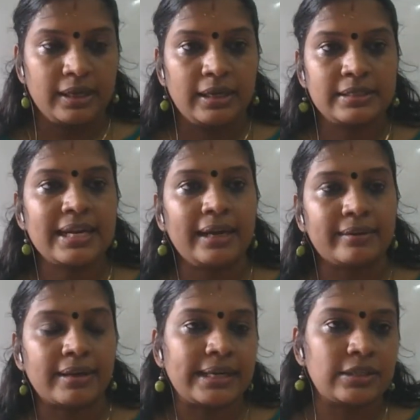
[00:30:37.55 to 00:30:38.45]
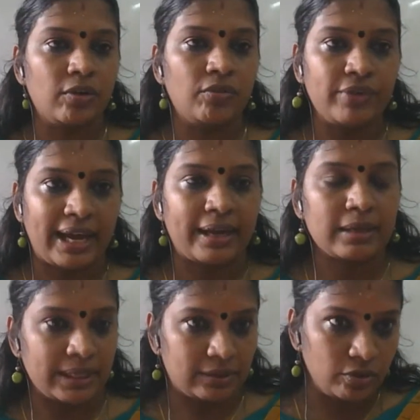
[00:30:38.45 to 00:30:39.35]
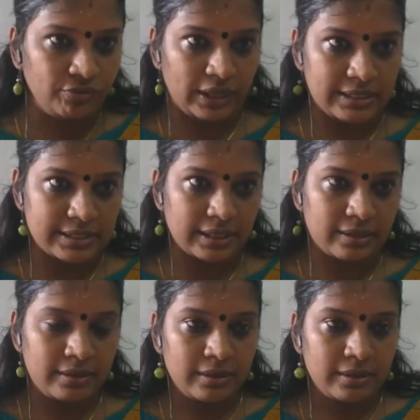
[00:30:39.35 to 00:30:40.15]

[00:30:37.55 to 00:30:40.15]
It's an alternative of direct method of teaching.